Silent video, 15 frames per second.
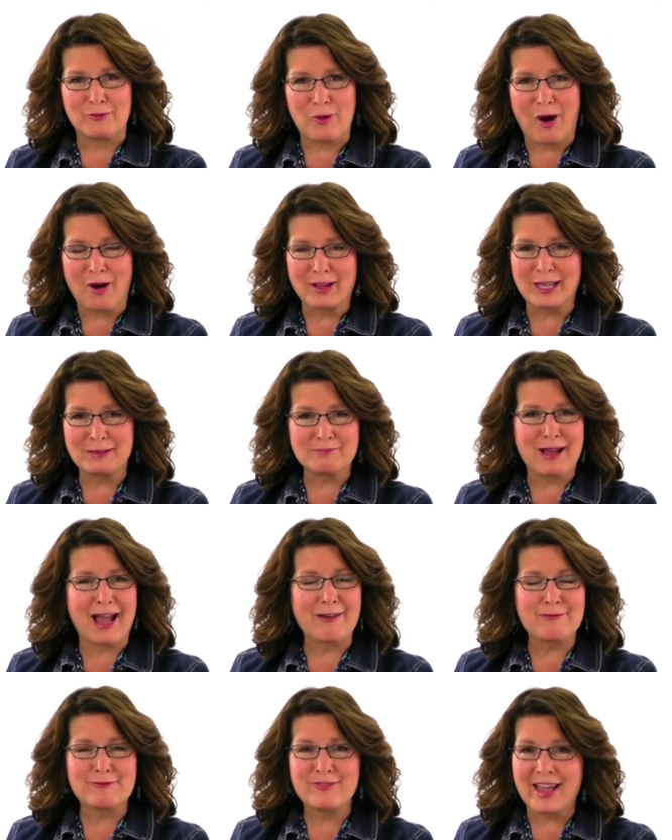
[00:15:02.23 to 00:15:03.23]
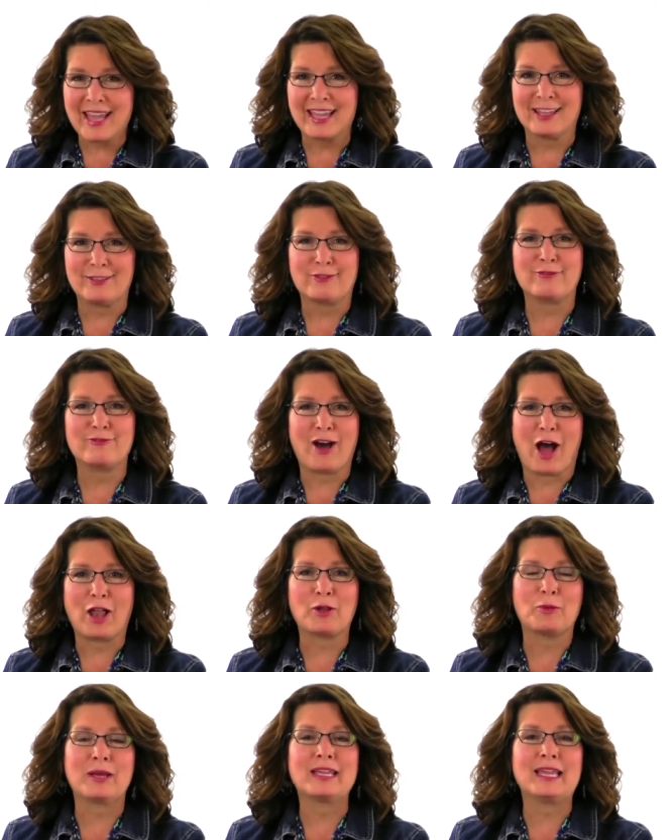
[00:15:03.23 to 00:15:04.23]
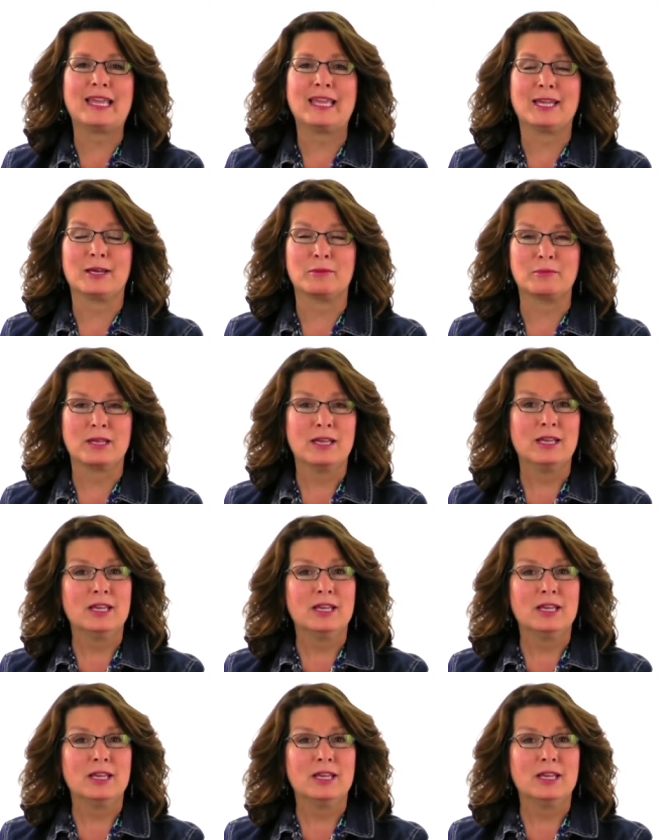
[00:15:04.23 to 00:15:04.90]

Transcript: walking by faith, following Him,